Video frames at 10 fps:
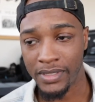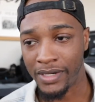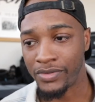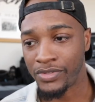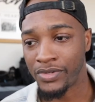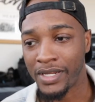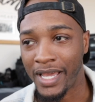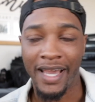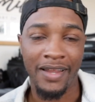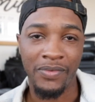Now, you can
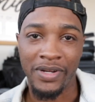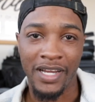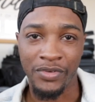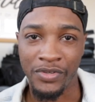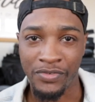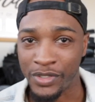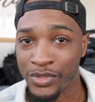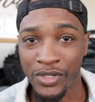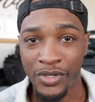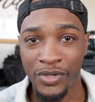add whatever you
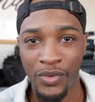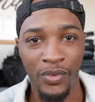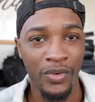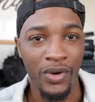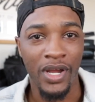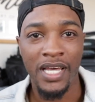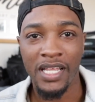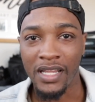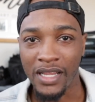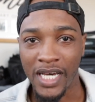filter or
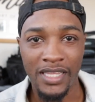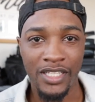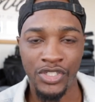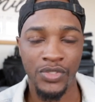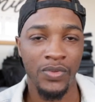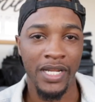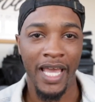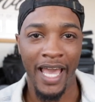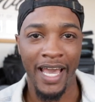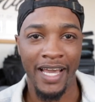LUT that you want
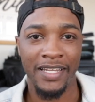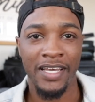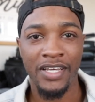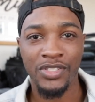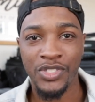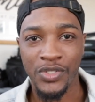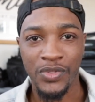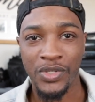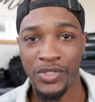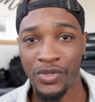to add
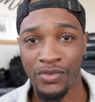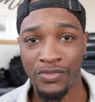to your